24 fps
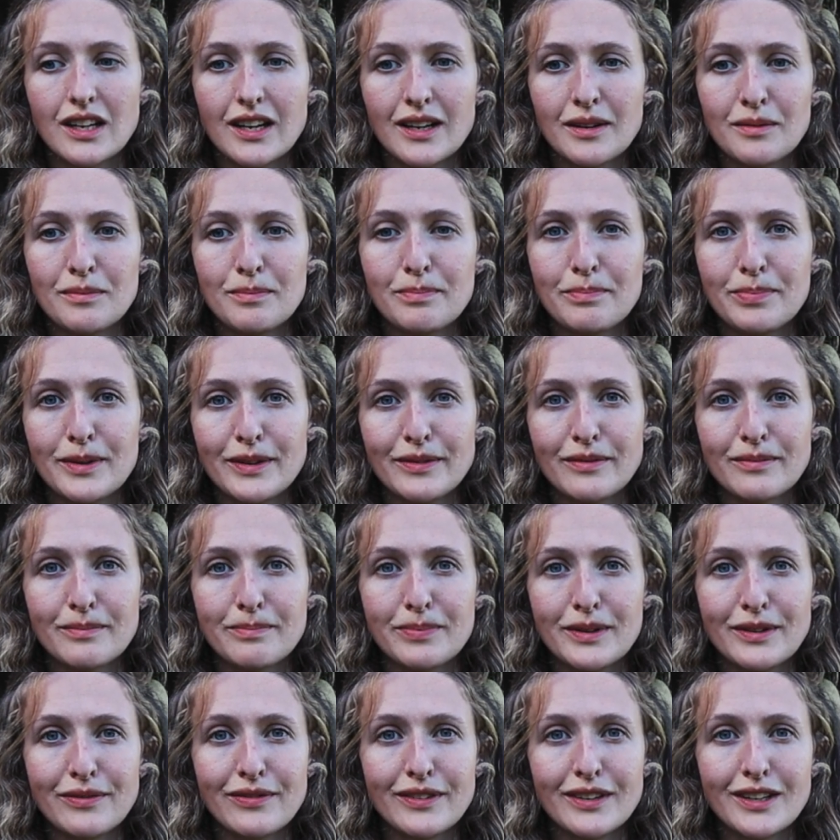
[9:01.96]
and
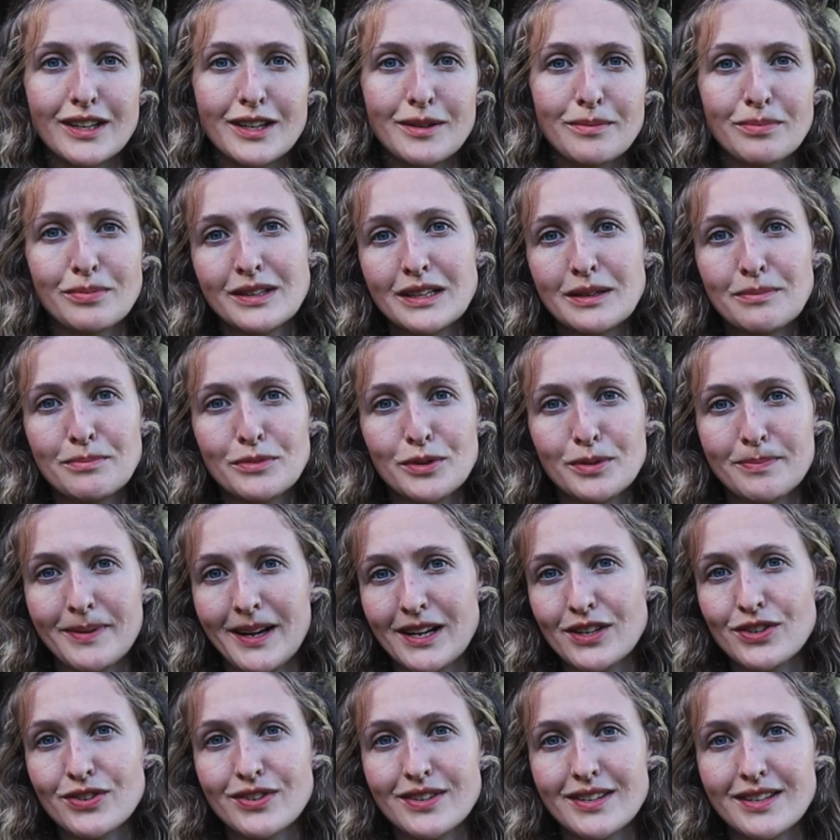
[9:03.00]
buffered up. We need more
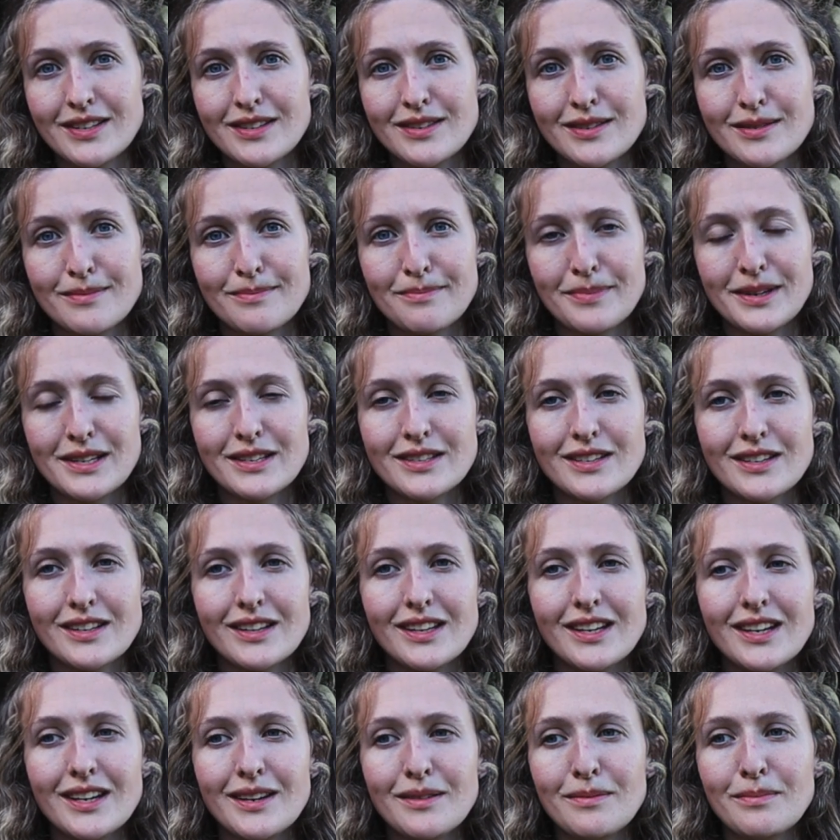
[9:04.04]
batteries
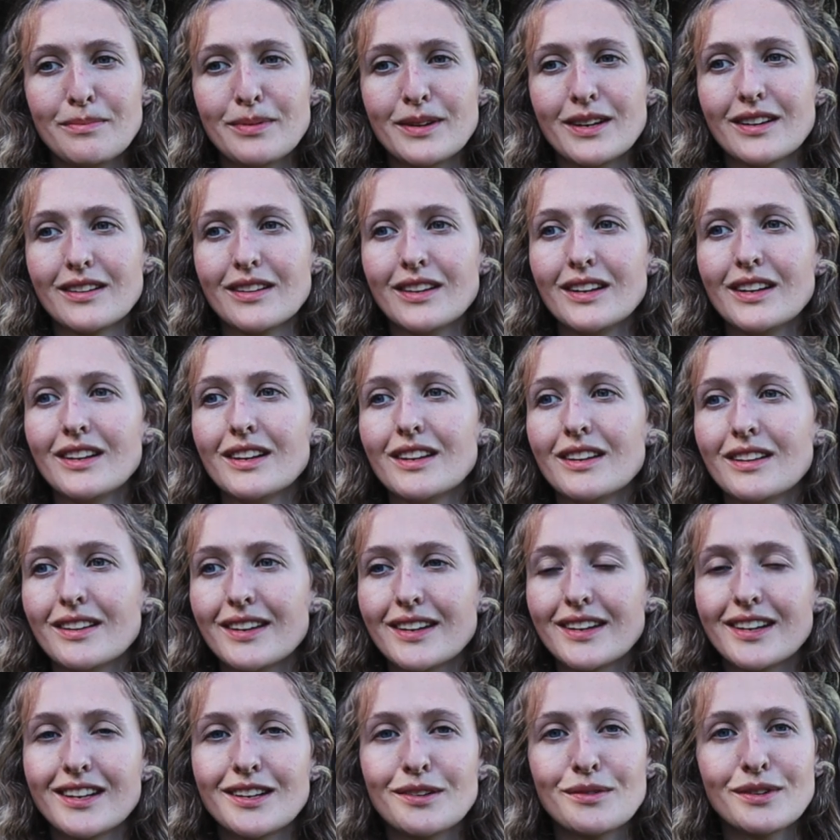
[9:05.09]
basically, but
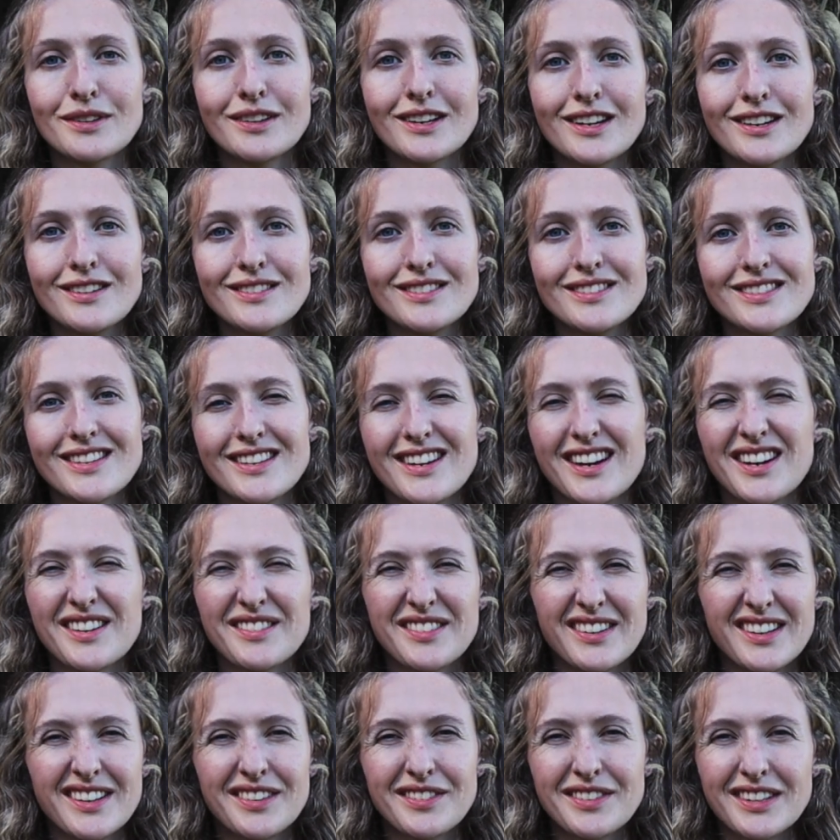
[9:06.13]
like anyone knows, they are
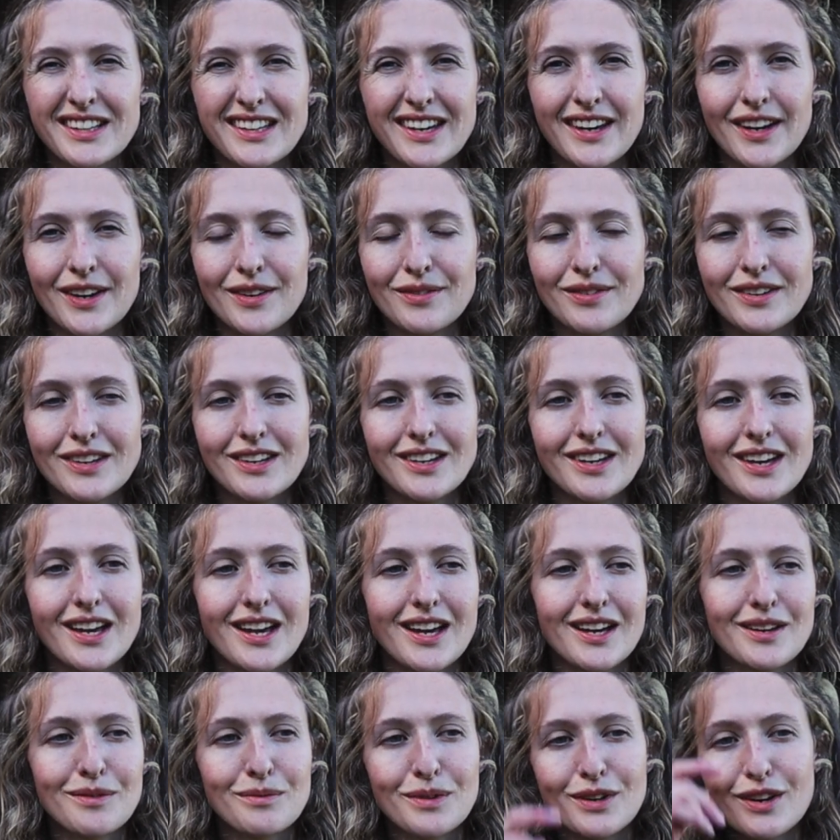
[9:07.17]
really heavy,
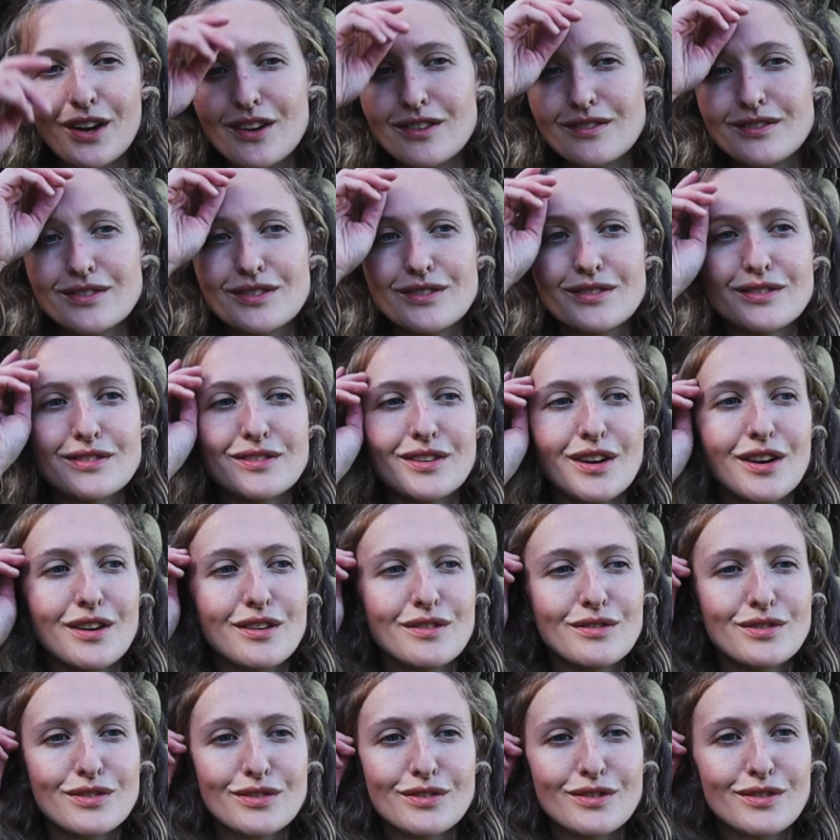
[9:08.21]
and we're not
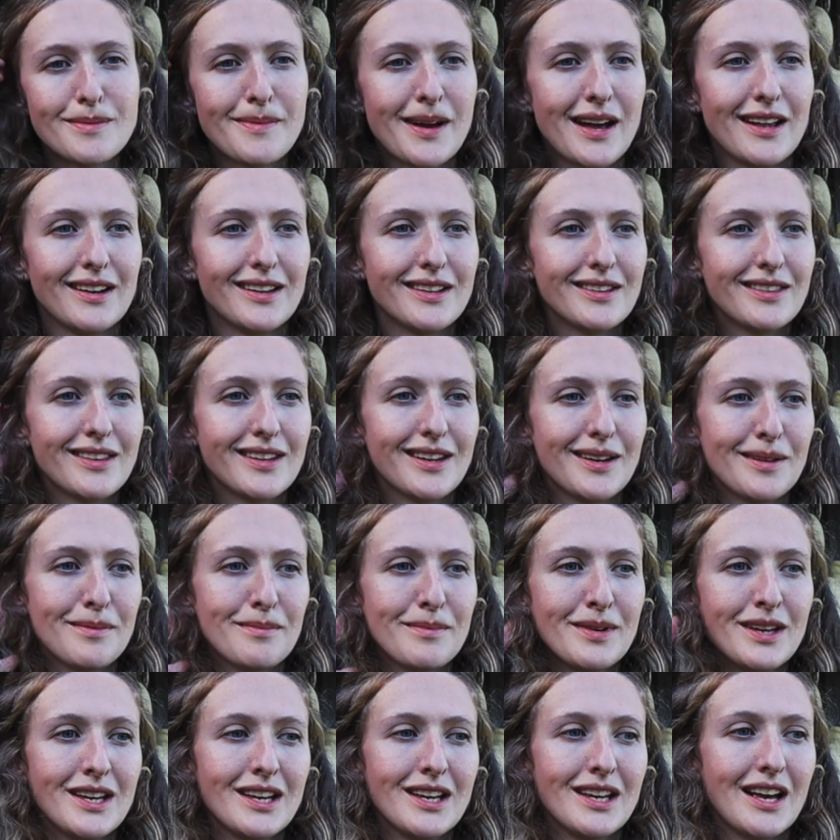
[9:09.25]
so sure about
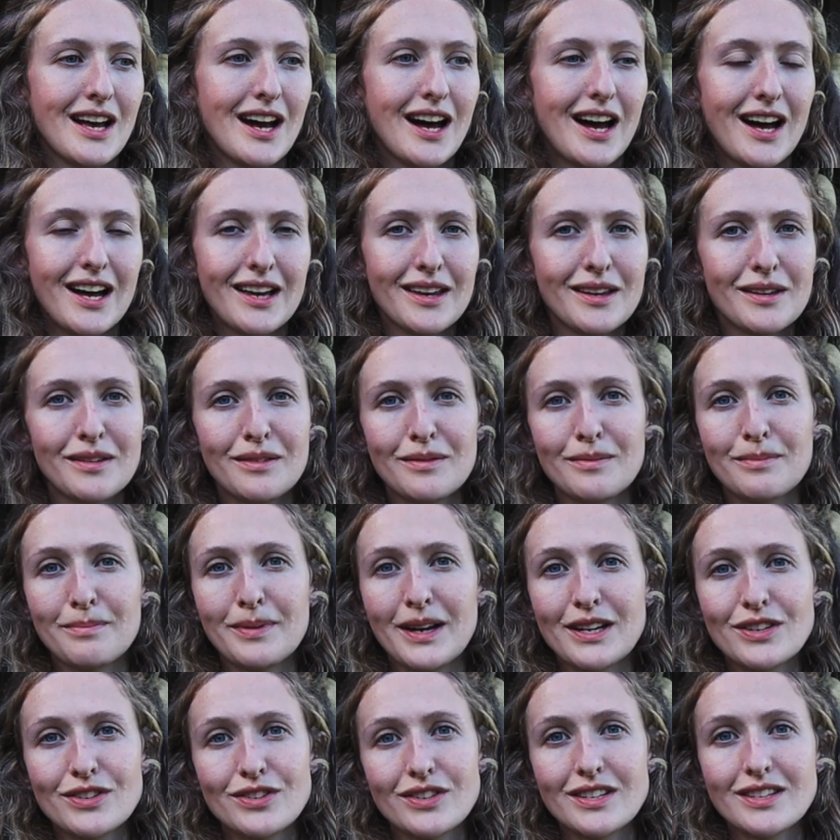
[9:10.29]
lithium ion
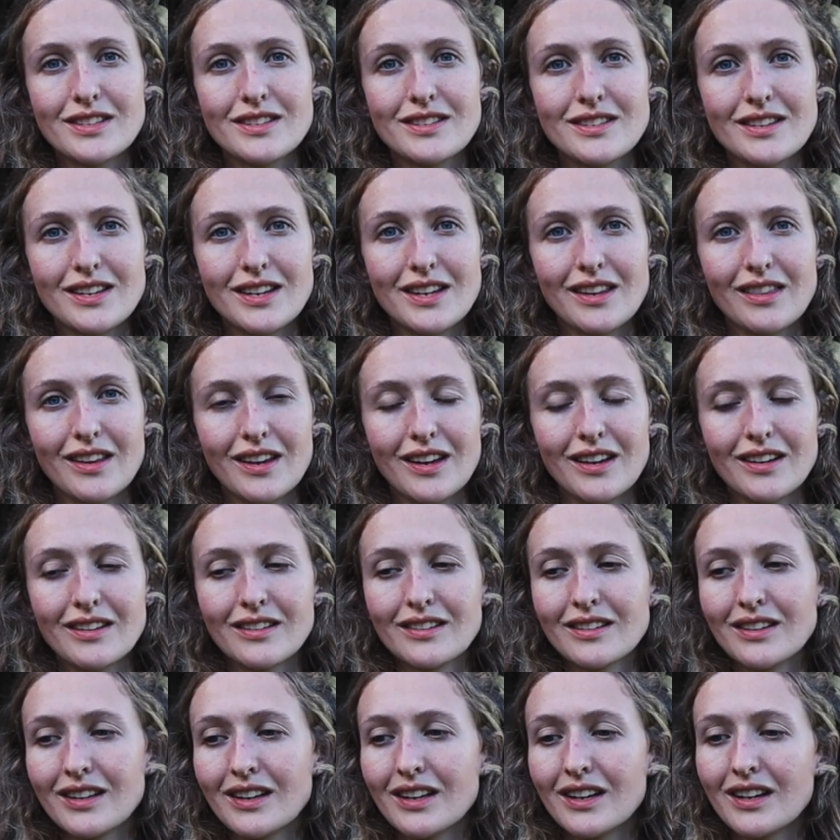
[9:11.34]
batteries either.
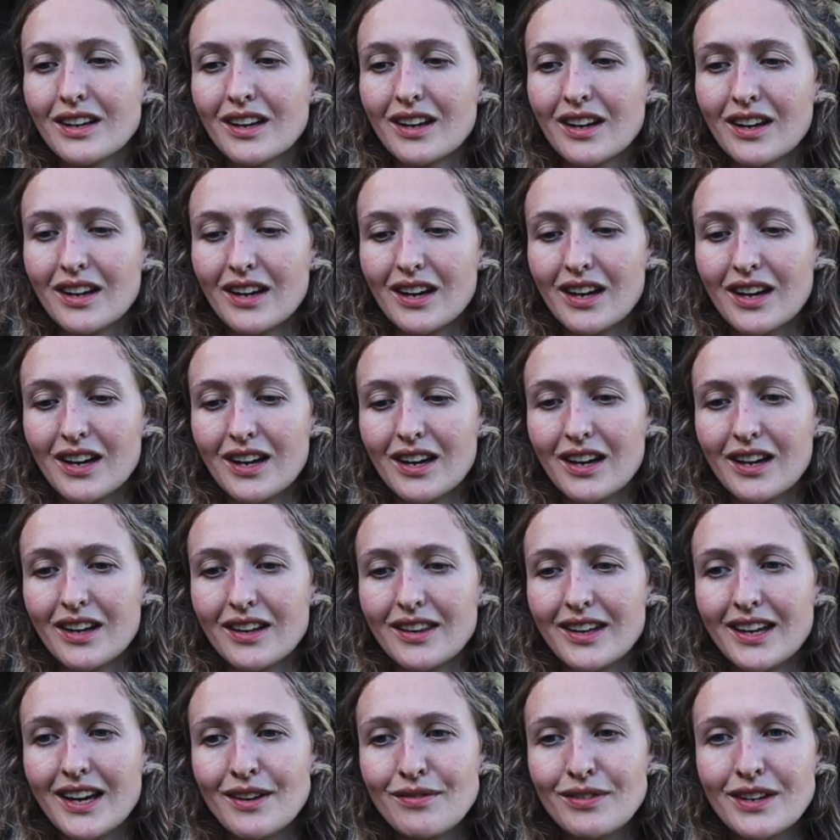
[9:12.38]

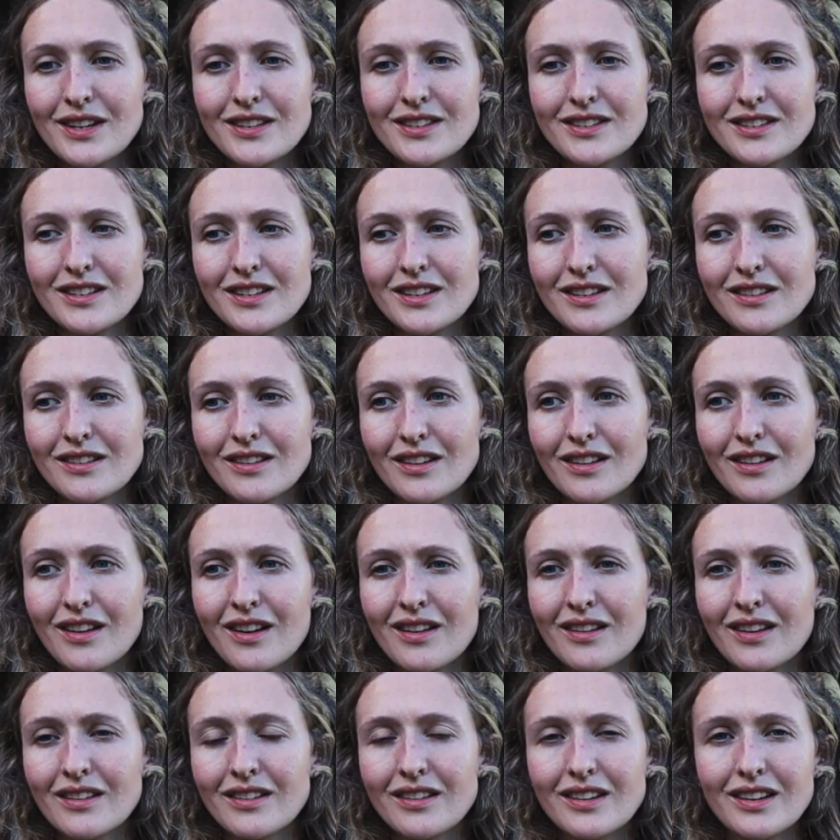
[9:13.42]
They have lasted a
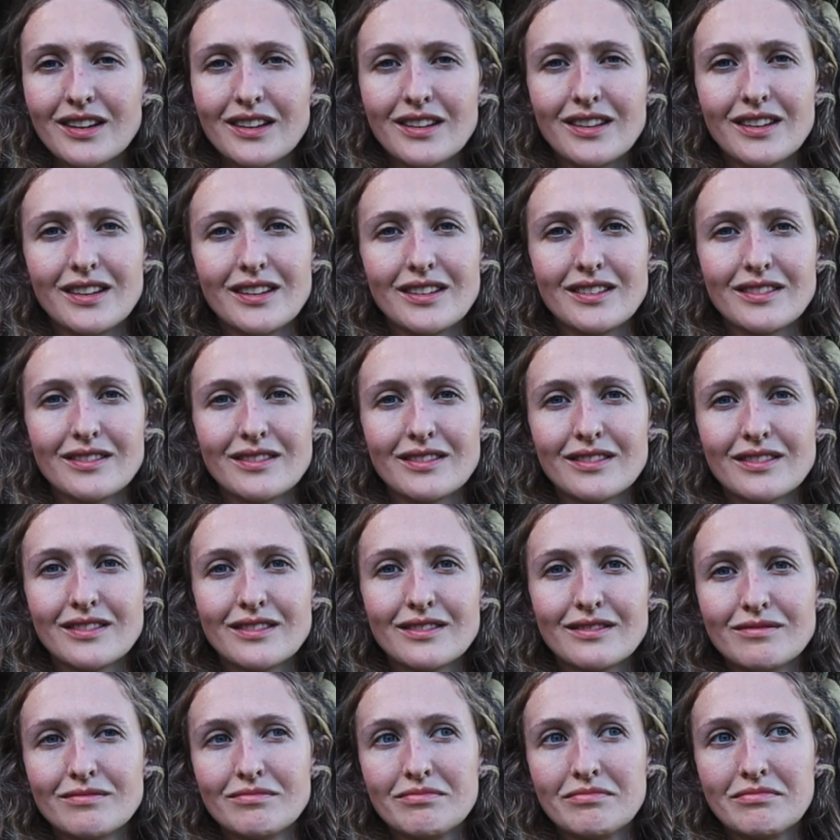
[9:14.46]
lot longer than
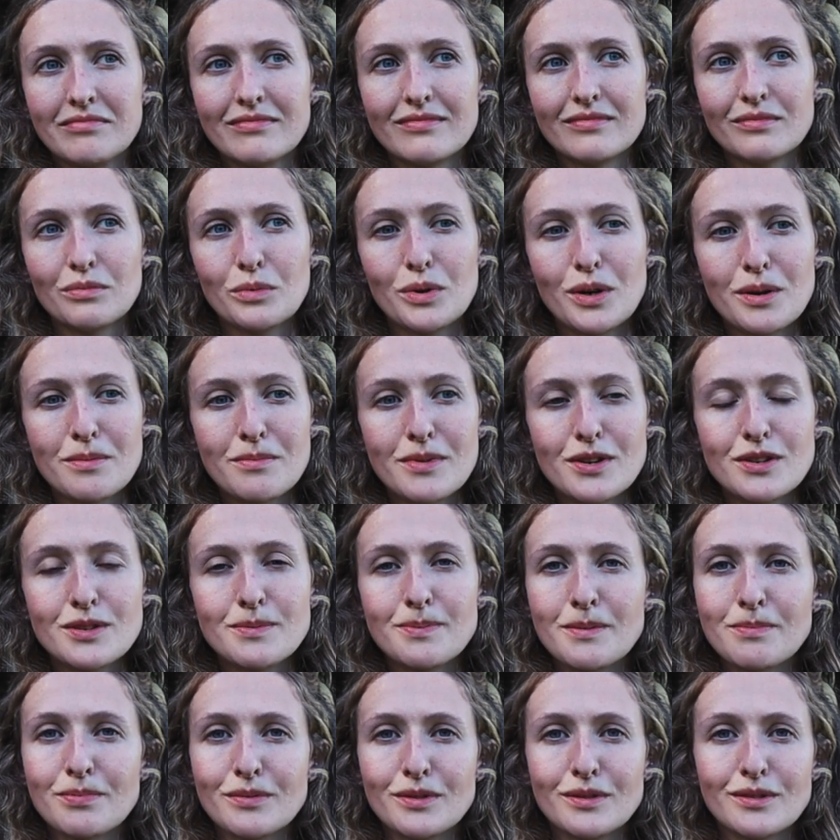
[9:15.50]
what most
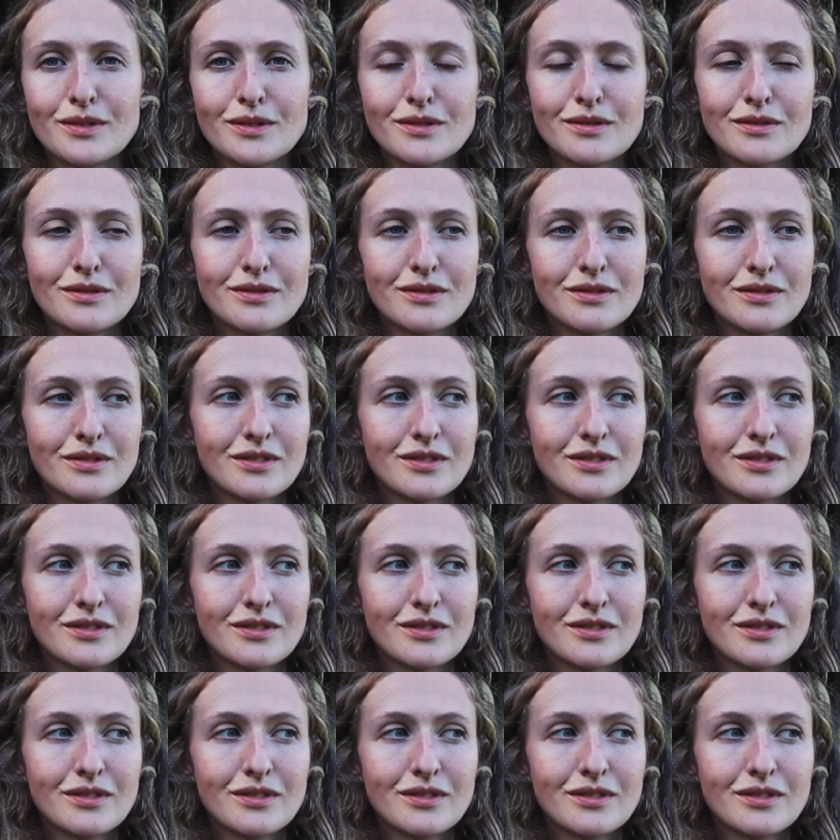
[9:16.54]
people